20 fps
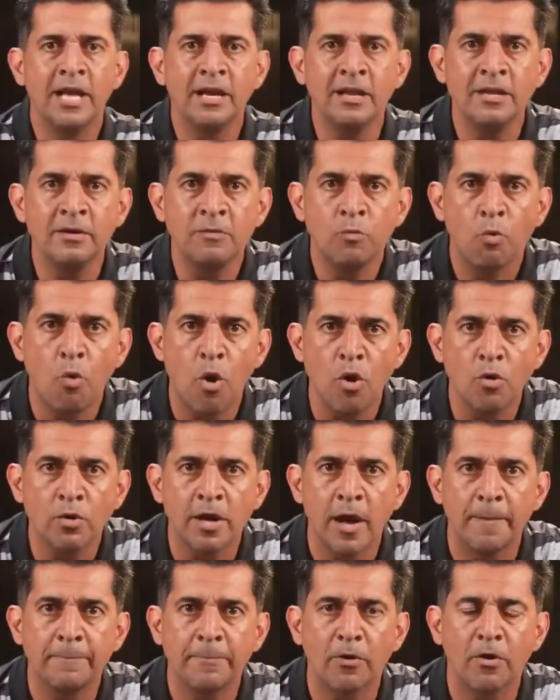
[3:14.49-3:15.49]
Dylan
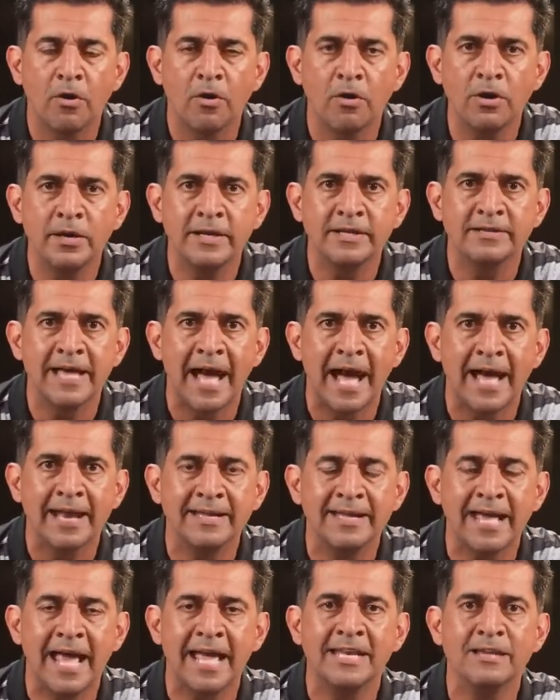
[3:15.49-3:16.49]
woke up early,
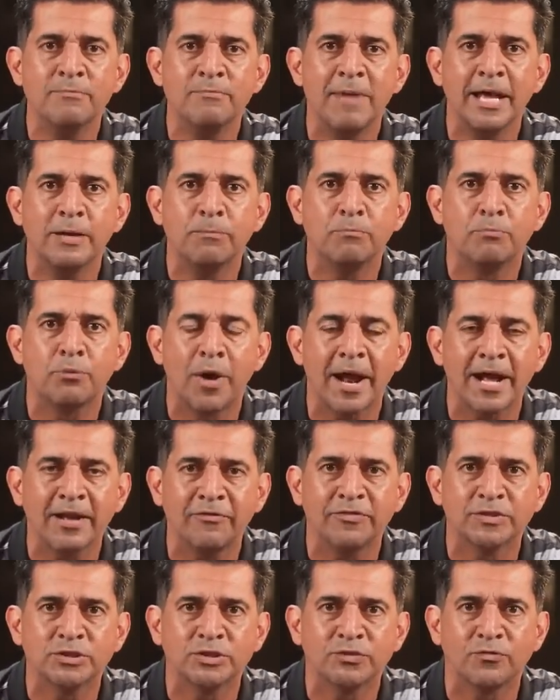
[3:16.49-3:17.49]
Daddy, and he made
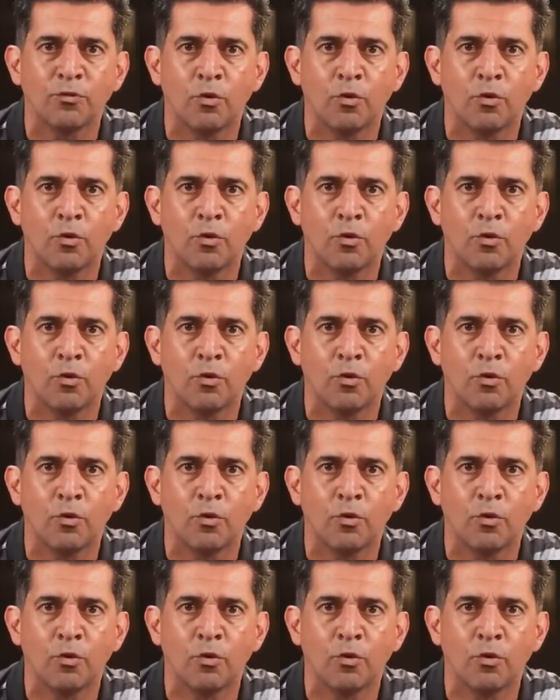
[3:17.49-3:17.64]
breakfast